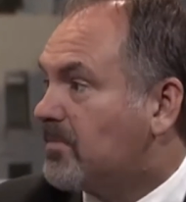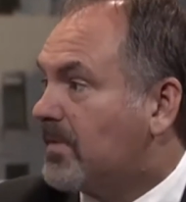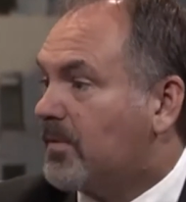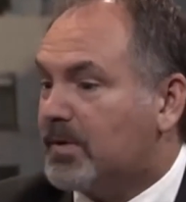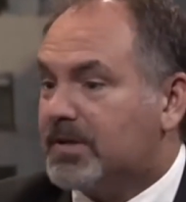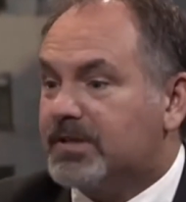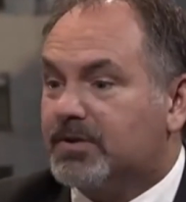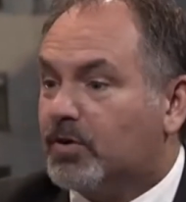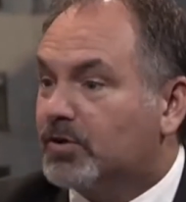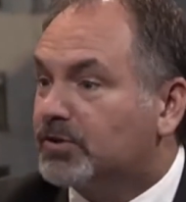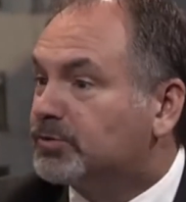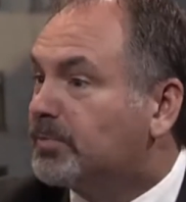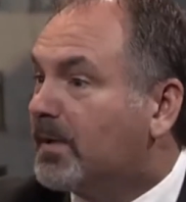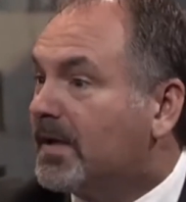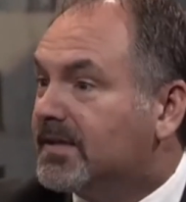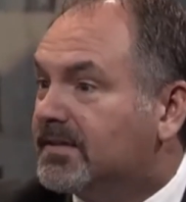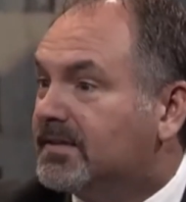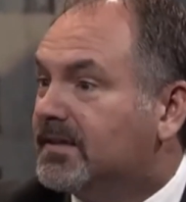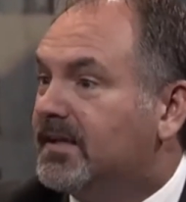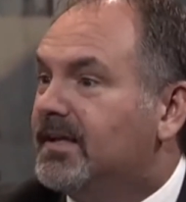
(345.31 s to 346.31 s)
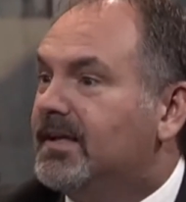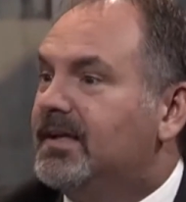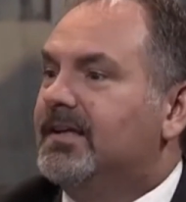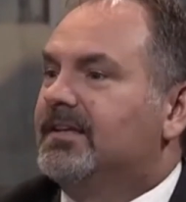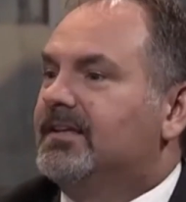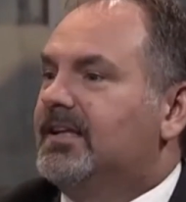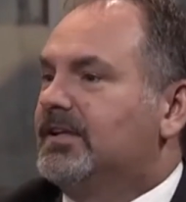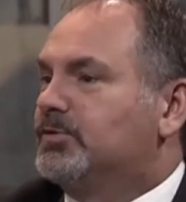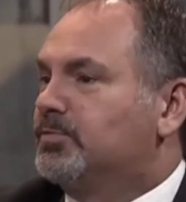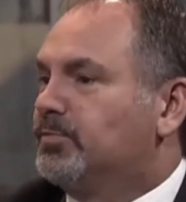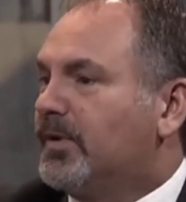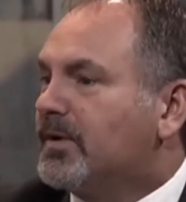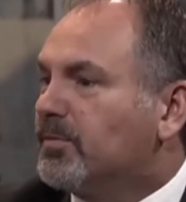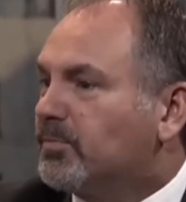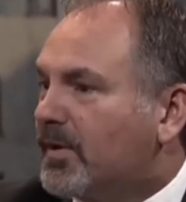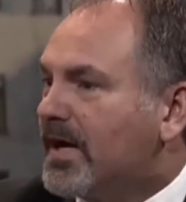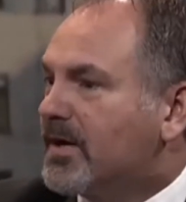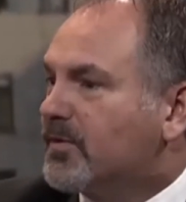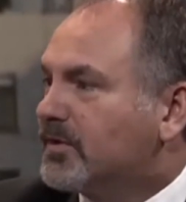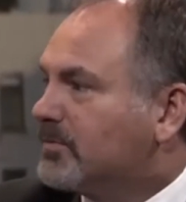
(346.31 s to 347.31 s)
I went to go spend that spring
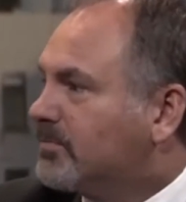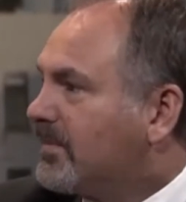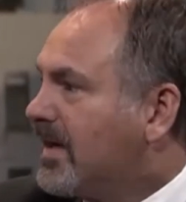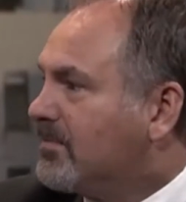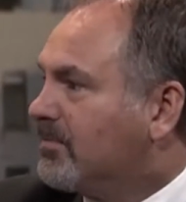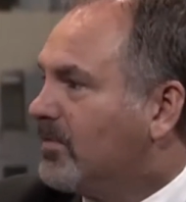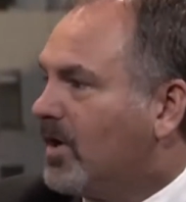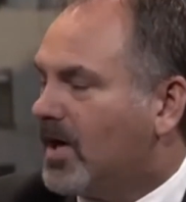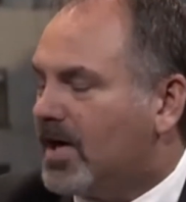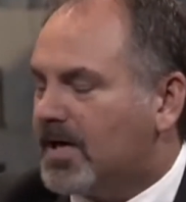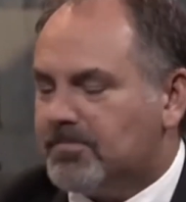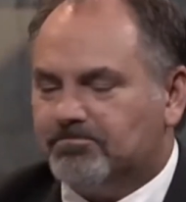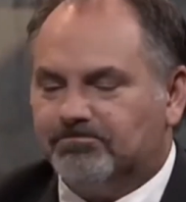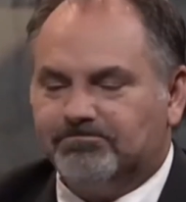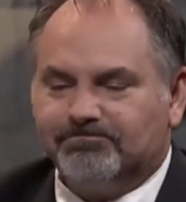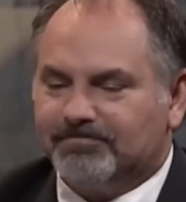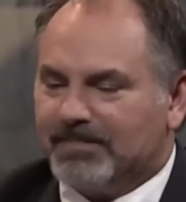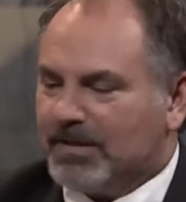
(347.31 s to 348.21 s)
break with my mom.